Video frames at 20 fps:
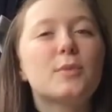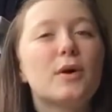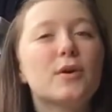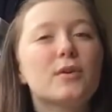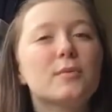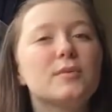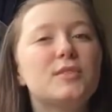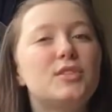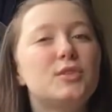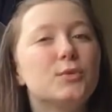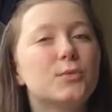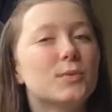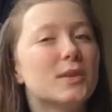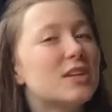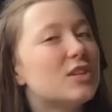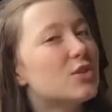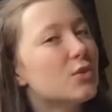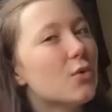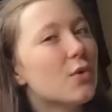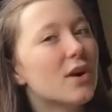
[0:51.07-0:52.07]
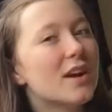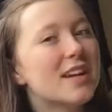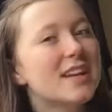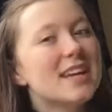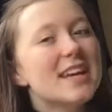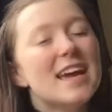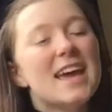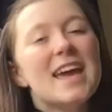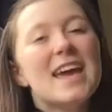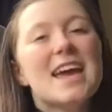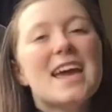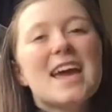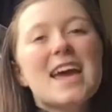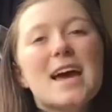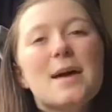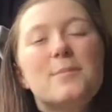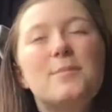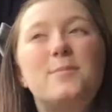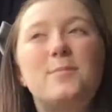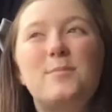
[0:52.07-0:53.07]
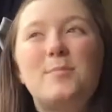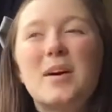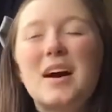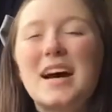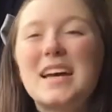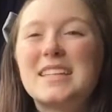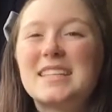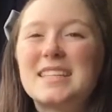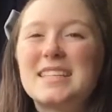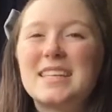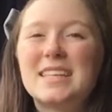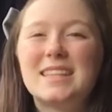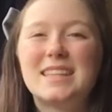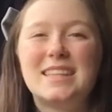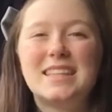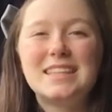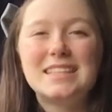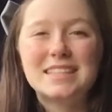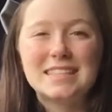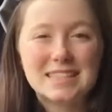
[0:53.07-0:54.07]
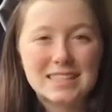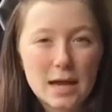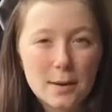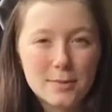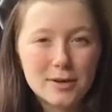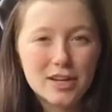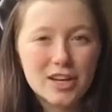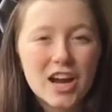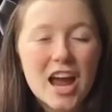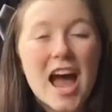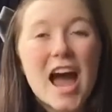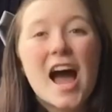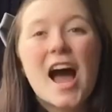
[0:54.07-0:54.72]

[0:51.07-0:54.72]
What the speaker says: welcome to rejoin. But this summer,